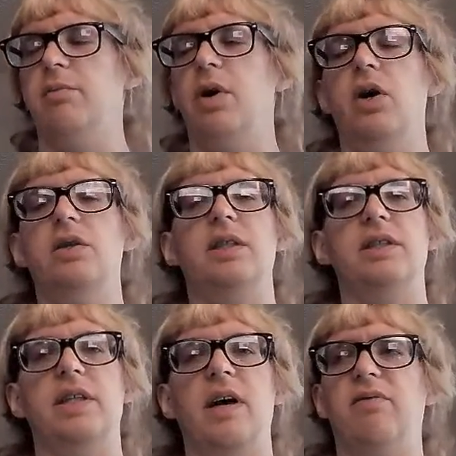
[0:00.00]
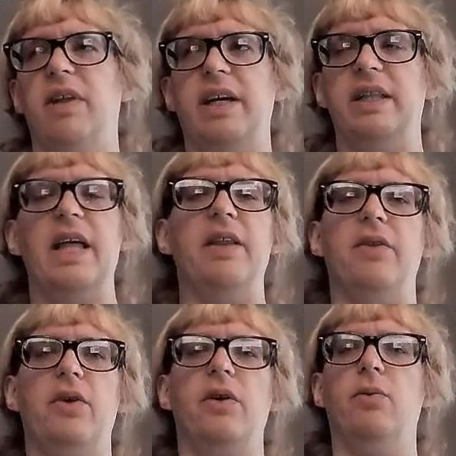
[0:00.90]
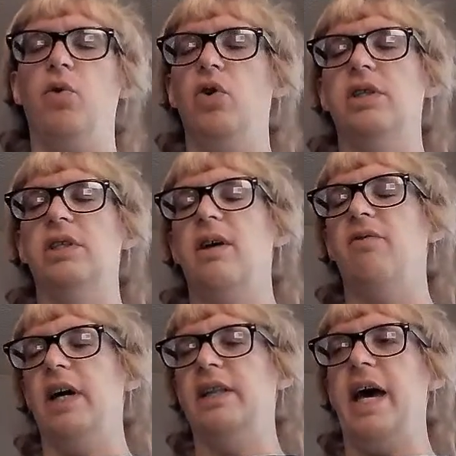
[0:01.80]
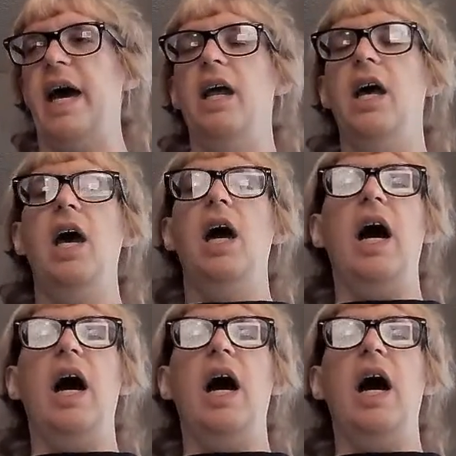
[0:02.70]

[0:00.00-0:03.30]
parts and stuff like leather and wool and stuff like that,